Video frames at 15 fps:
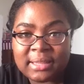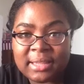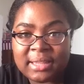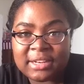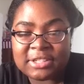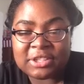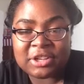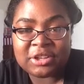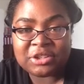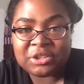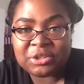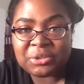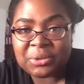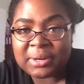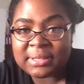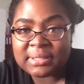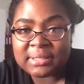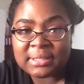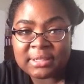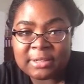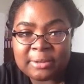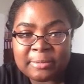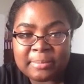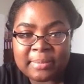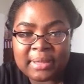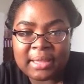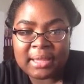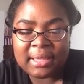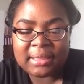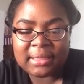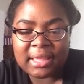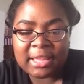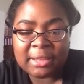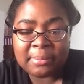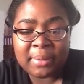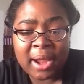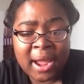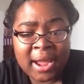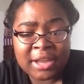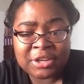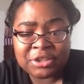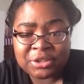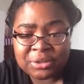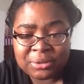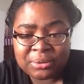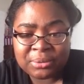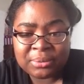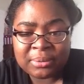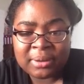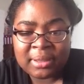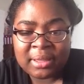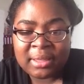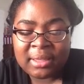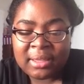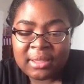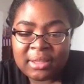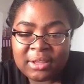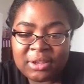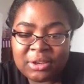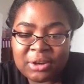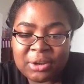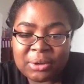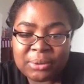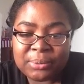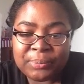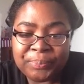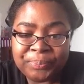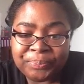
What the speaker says: And as long as you trust Him and let Him guide you, you know,